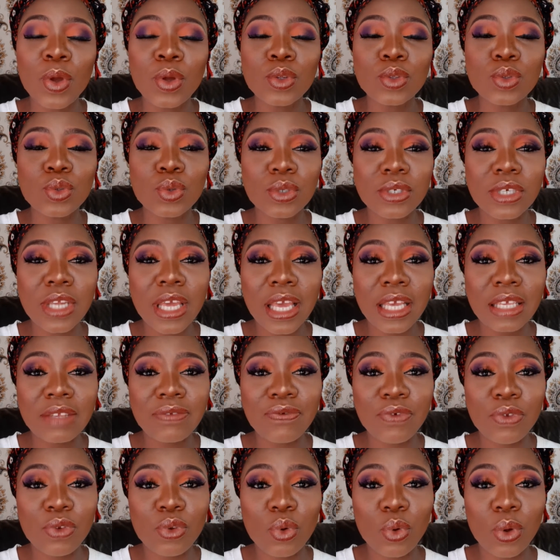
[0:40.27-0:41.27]
Today's
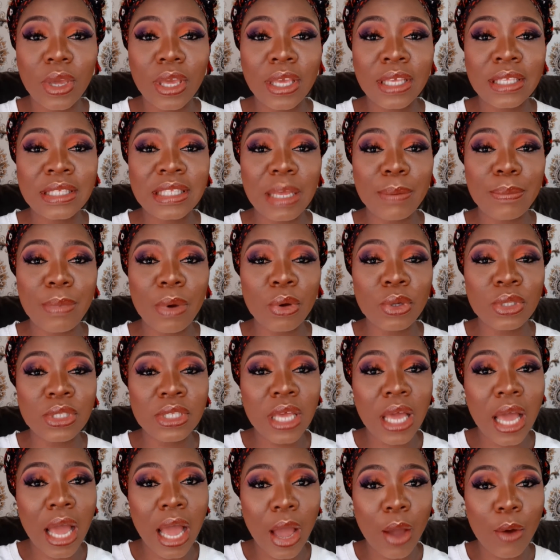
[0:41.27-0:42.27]
video is about
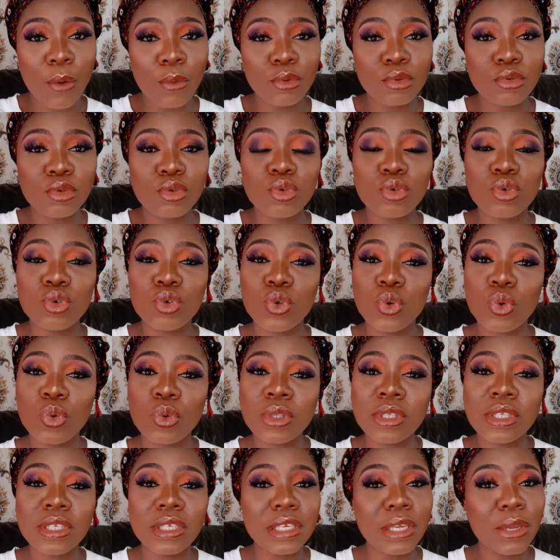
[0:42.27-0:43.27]
how to
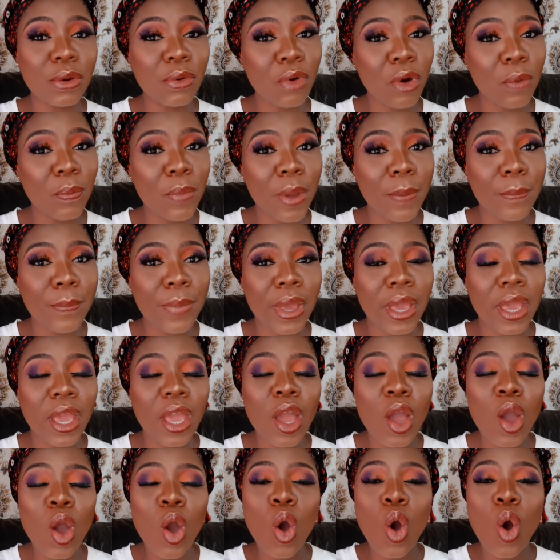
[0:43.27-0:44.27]
use Negro pepper
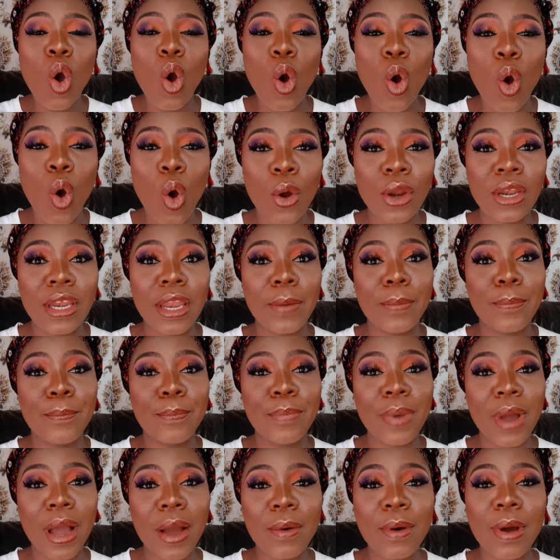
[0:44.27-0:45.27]
or the
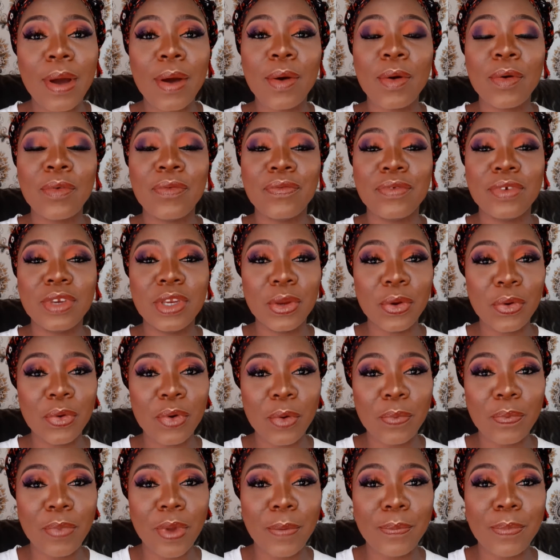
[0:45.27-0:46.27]
power of
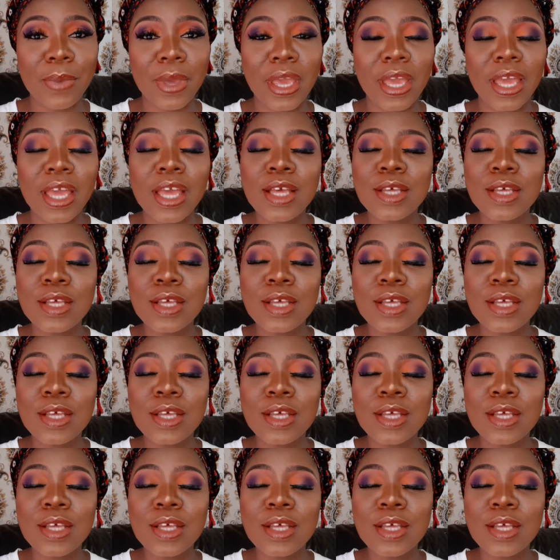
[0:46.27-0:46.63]
Negro pepper.